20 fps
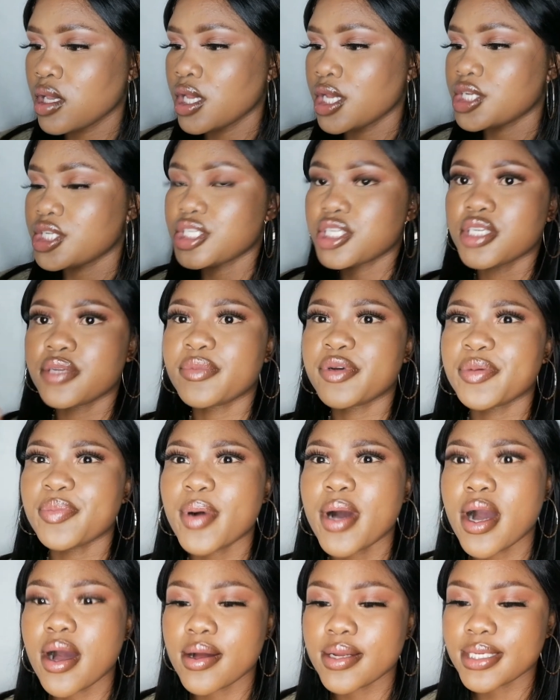shimmer
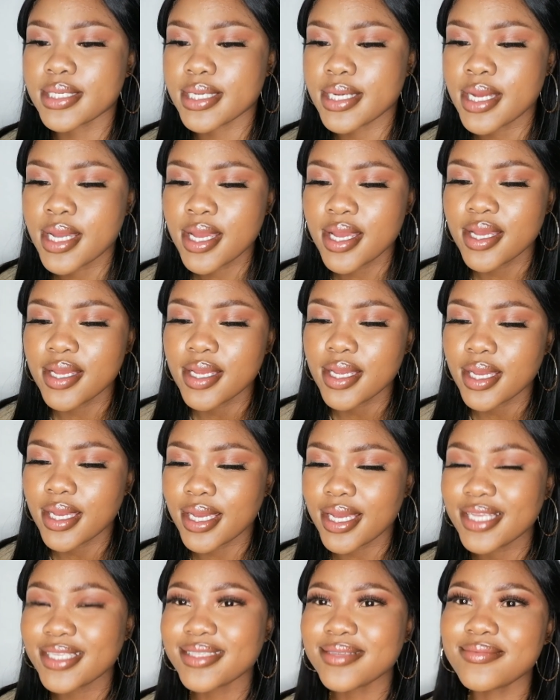powder.
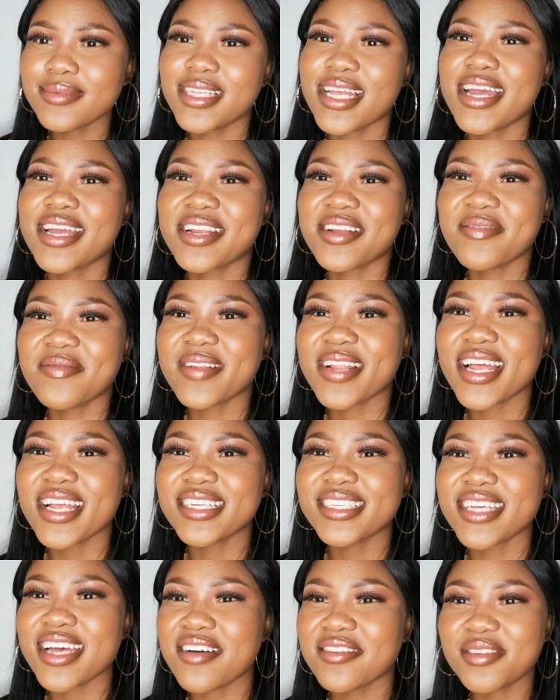It seems like
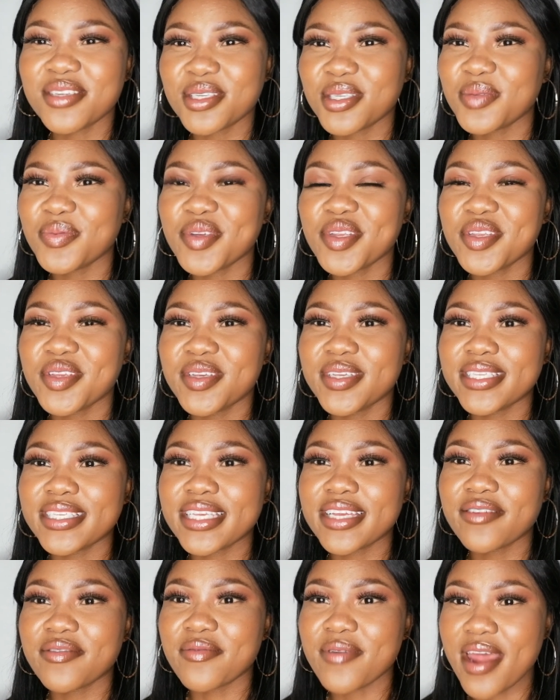namhlanje I've just been
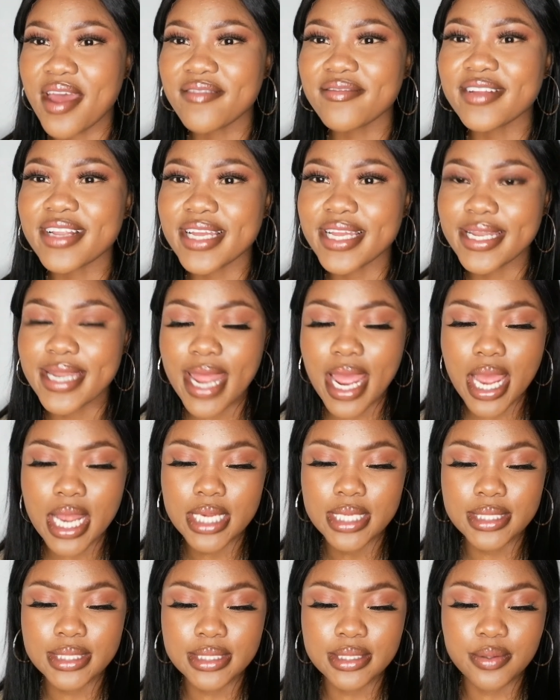using Revlon
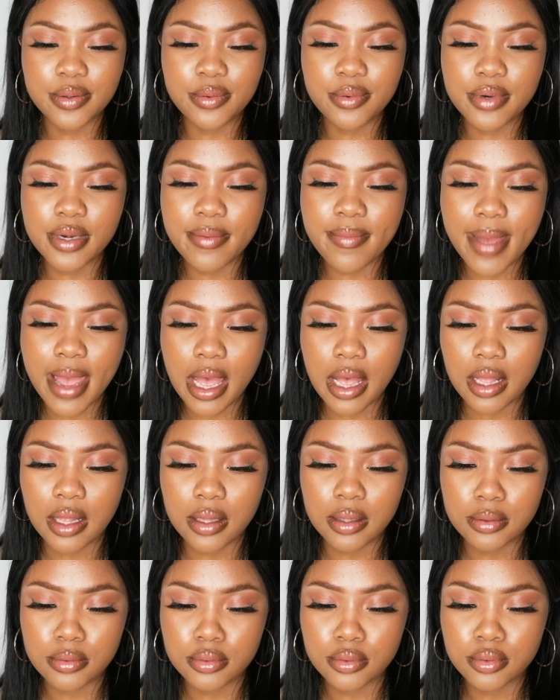and
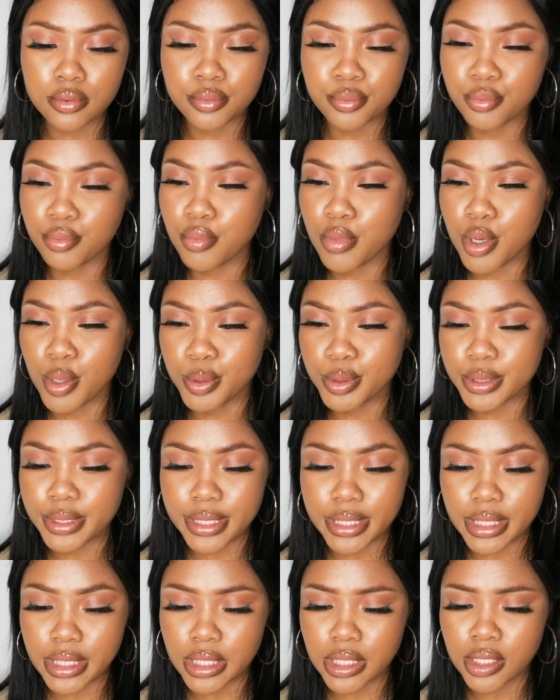Rimmel
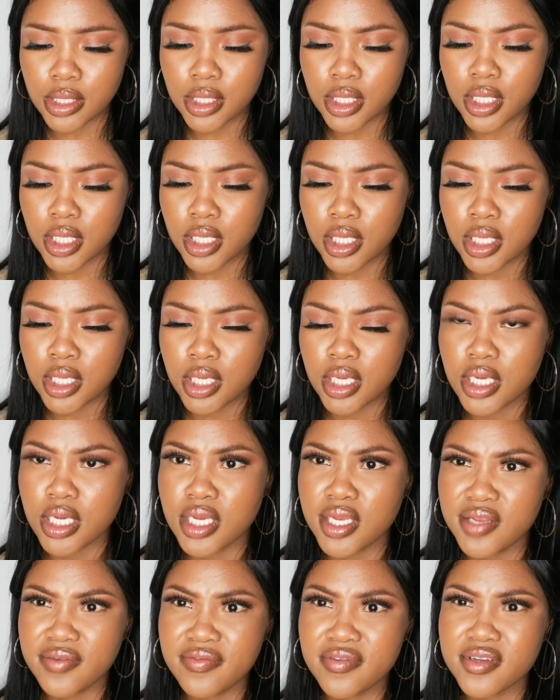mostly,
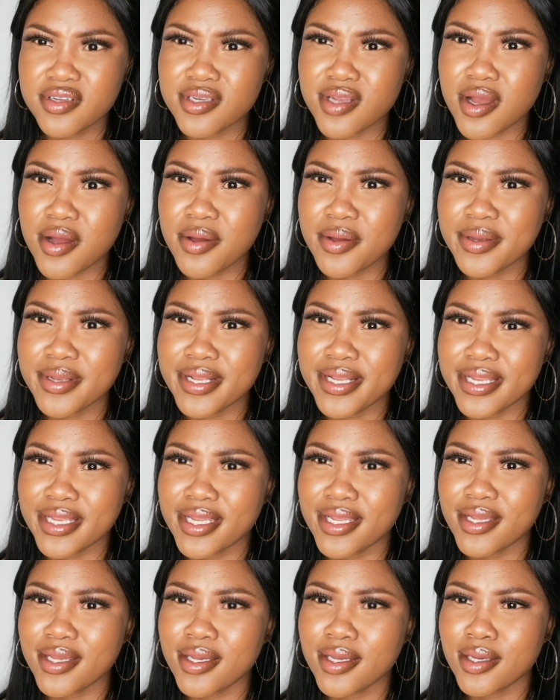if not
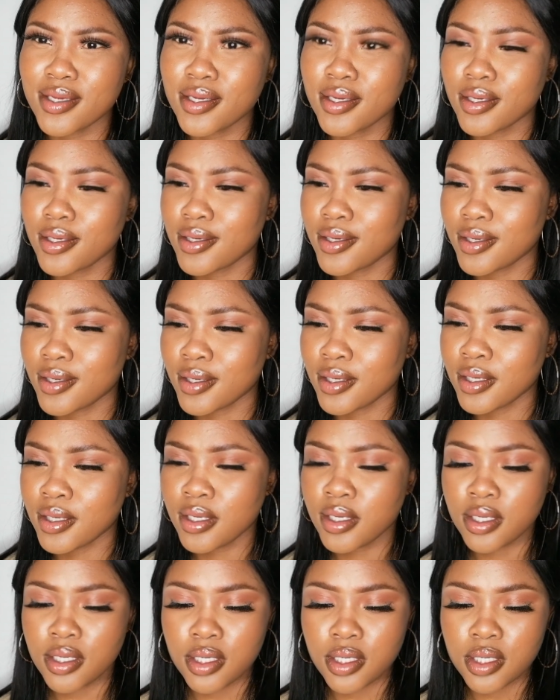only.
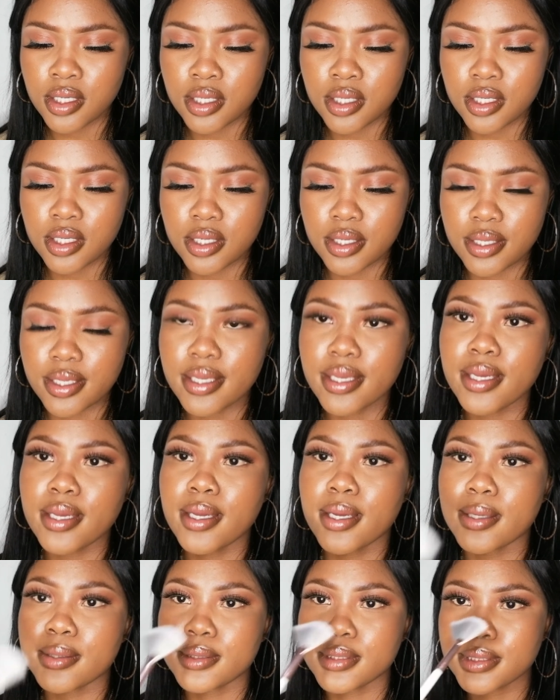Okay,
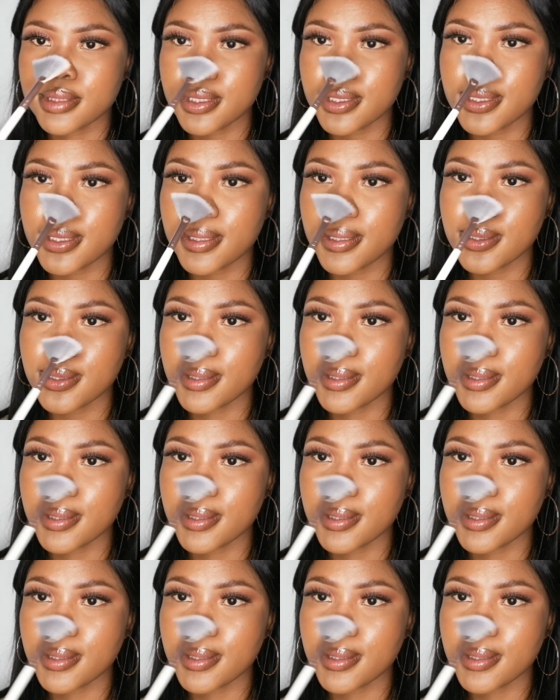I'm just gonna